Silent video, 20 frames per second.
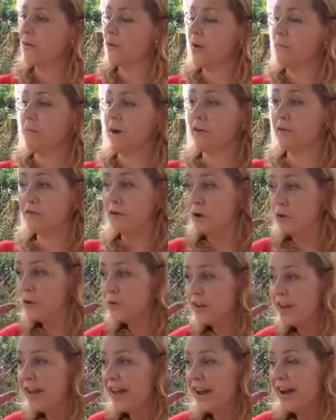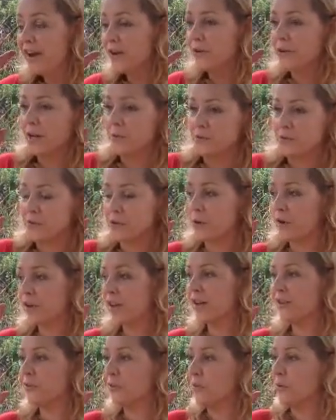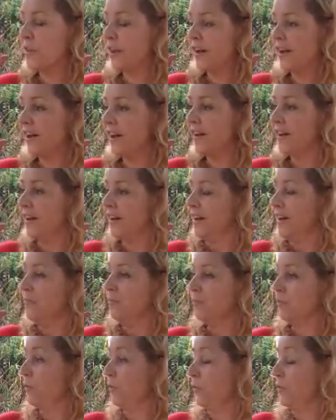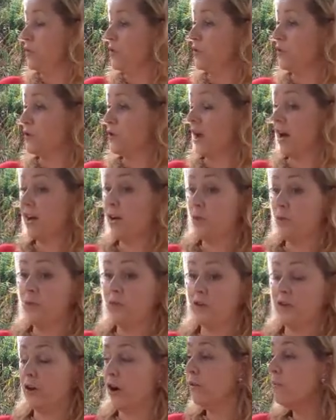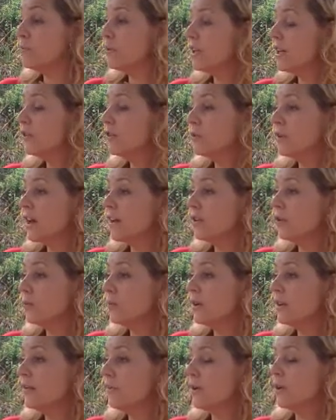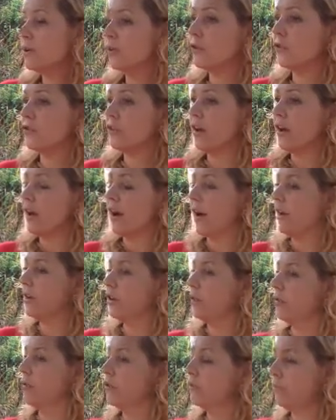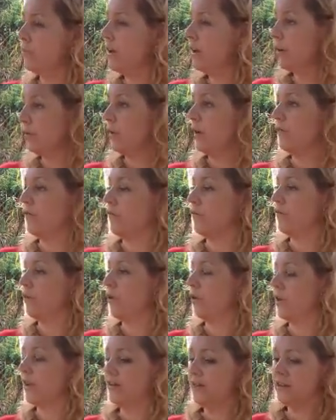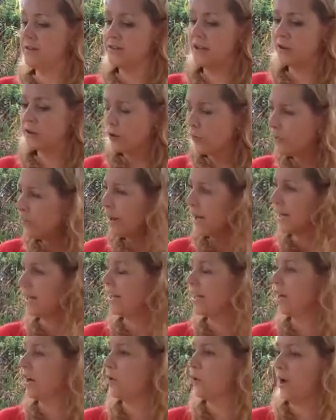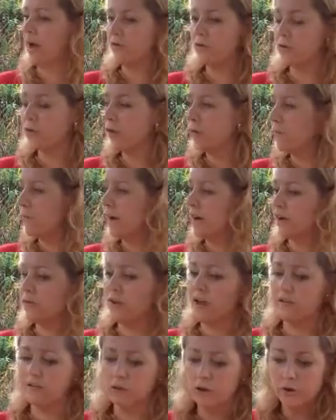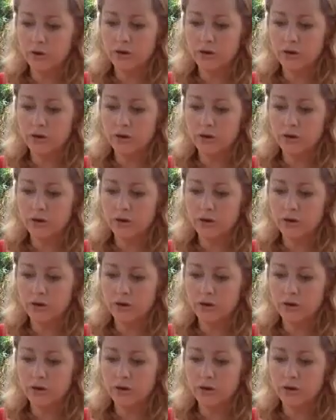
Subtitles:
with my phone here, and I was talking to the persons I own the company together with, because I could not be away from work. And they said, come back, Nina, you have to come back. We have